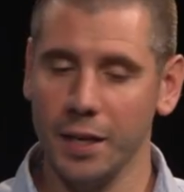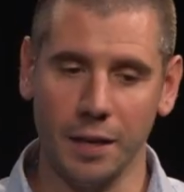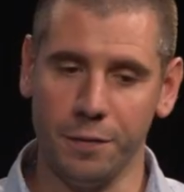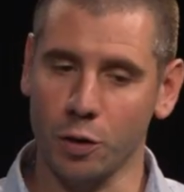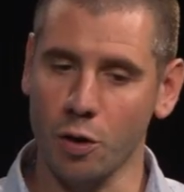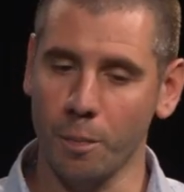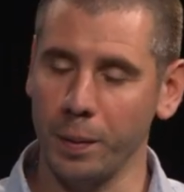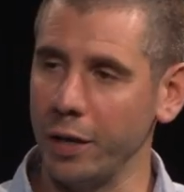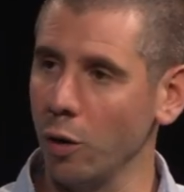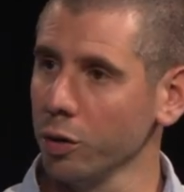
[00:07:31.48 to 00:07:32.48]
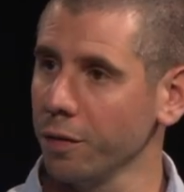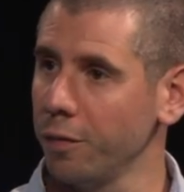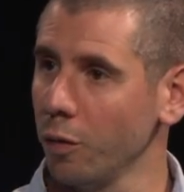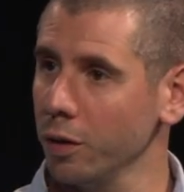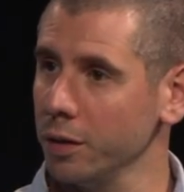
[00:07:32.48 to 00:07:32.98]
if you complete all
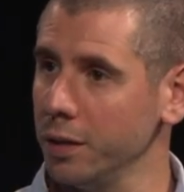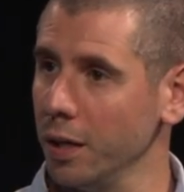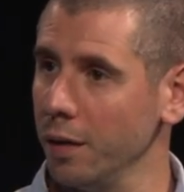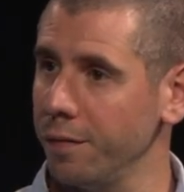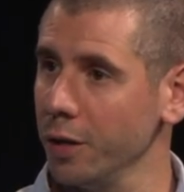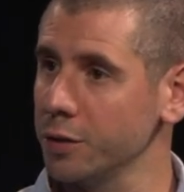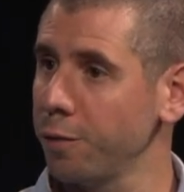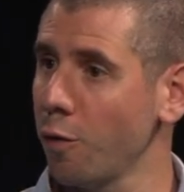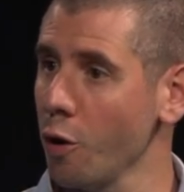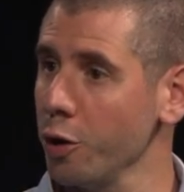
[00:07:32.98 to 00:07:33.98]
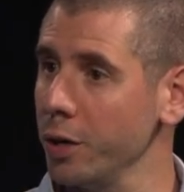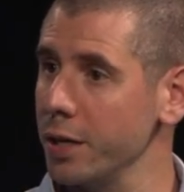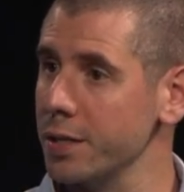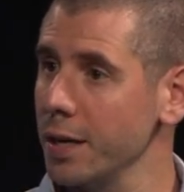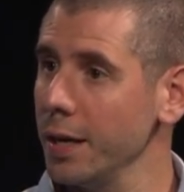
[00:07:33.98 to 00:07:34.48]
the first four
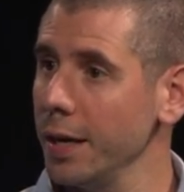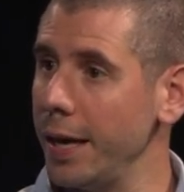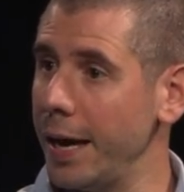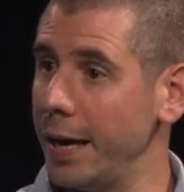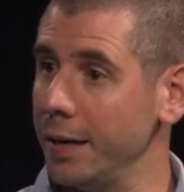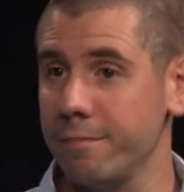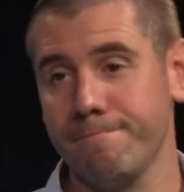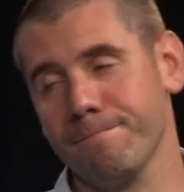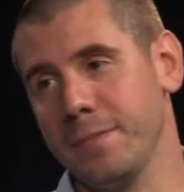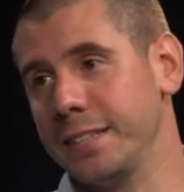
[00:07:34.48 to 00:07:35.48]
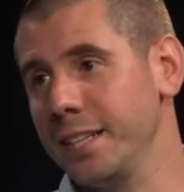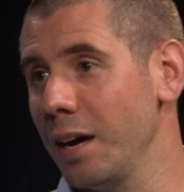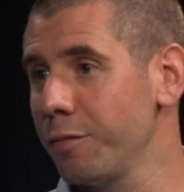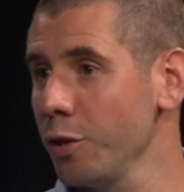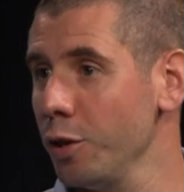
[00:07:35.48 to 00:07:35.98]
units and that's
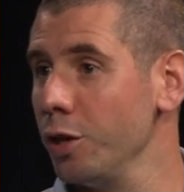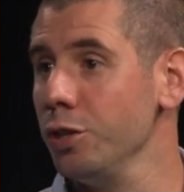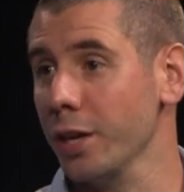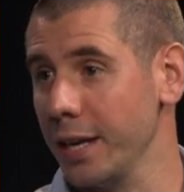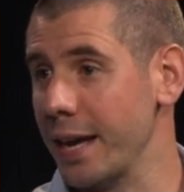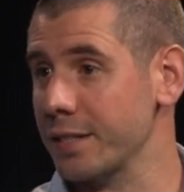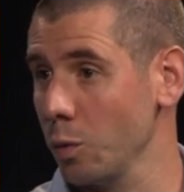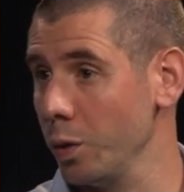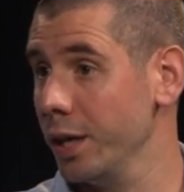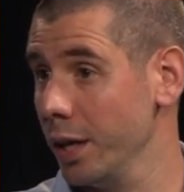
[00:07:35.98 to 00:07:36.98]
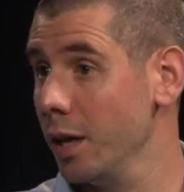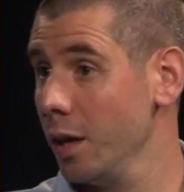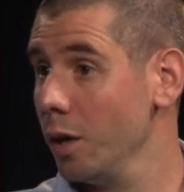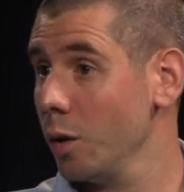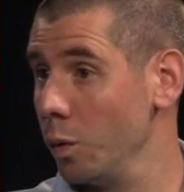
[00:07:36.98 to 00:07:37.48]
enough for you, you can exit with
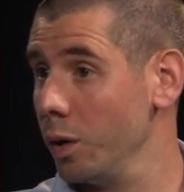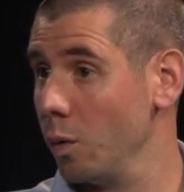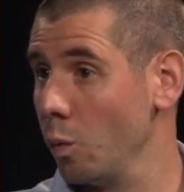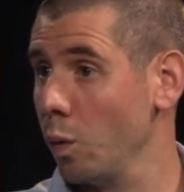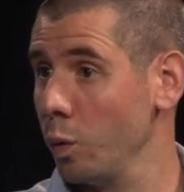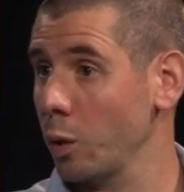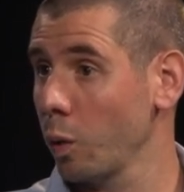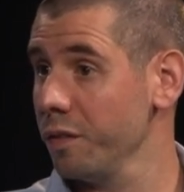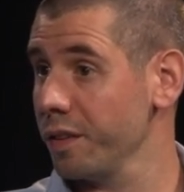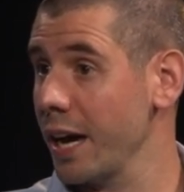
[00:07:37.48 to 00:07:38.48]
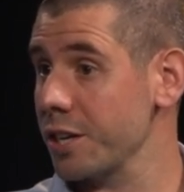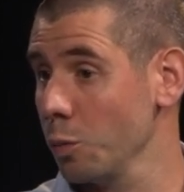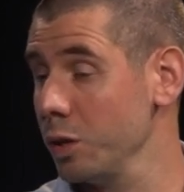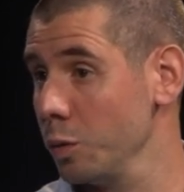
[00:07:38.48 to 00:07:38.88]
a qualification, which